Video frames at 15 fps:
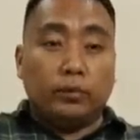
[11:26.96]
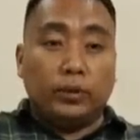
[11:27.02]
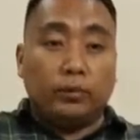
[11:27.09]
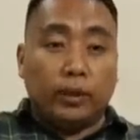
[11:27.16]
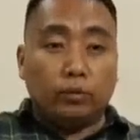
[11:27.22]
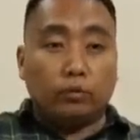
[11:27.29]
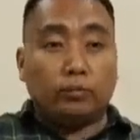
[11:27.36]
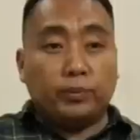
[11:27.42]

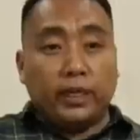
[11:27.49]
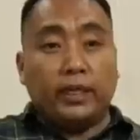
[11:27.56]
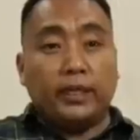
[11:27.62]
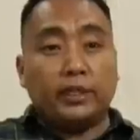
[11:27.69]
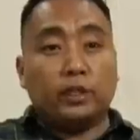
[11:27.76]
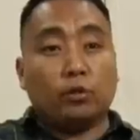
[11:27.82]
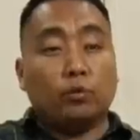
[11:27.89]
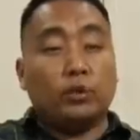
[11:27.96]
want to be a
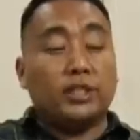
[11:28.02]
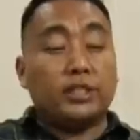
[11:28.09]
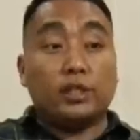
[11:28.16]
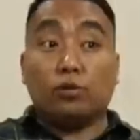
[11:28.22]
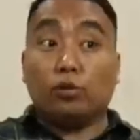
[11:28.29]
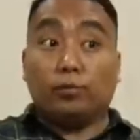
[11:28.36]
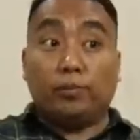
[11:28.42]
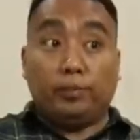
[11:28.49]
leader who
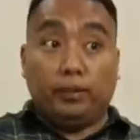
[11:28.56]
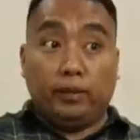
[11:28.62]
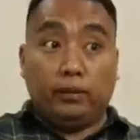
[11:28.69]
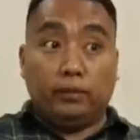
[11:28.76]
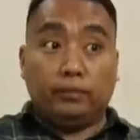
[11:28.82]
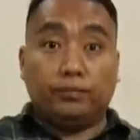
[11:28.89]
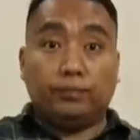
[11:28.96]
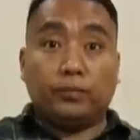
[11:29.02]
listens to the people.
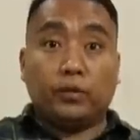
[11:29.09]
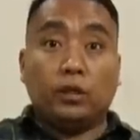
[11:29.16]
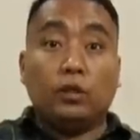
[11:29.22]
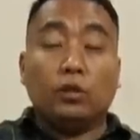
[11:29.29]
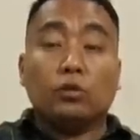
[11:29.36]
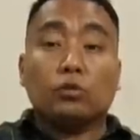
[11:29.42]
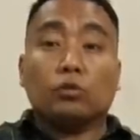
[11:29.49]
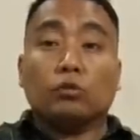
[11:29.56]

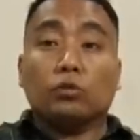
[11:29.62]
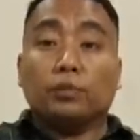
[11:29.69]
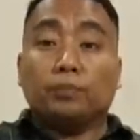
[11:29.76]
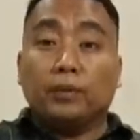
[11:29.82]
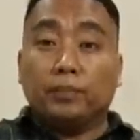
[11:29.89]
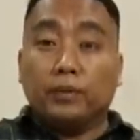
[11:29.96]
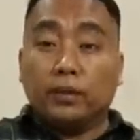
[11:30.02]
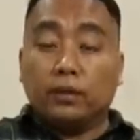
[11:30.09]
So the
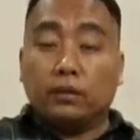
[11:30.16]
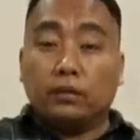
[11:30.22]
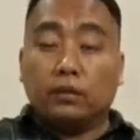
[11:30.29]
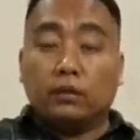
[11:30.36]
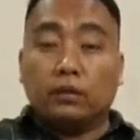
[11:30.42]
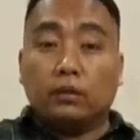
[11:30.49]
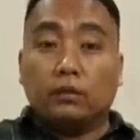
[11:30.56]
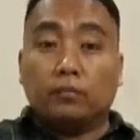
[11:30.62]
people,
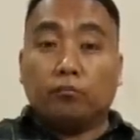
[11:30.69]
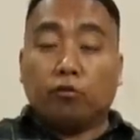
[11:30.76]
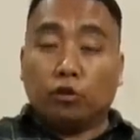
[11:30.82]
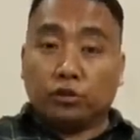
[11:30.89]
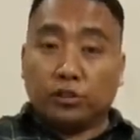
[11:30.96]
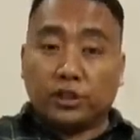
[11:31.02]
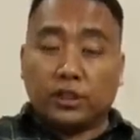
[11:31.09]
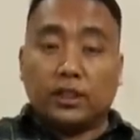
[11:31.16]

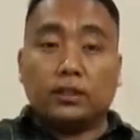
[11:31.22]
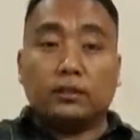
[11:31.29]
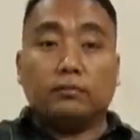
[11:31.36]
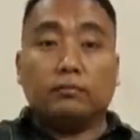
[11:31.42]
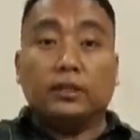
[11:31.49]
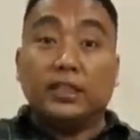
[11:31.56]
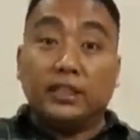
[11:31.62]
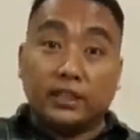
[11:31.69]
voters
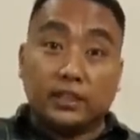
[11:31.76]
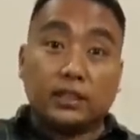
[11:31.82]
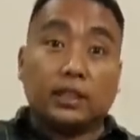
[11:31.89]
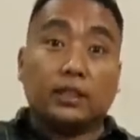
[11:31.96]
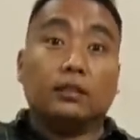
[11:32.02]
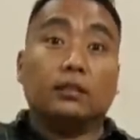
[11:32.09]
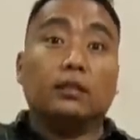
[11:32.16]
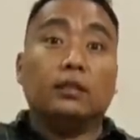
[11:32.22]
can, leaders
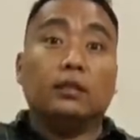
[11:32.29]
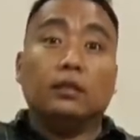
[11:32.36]
can,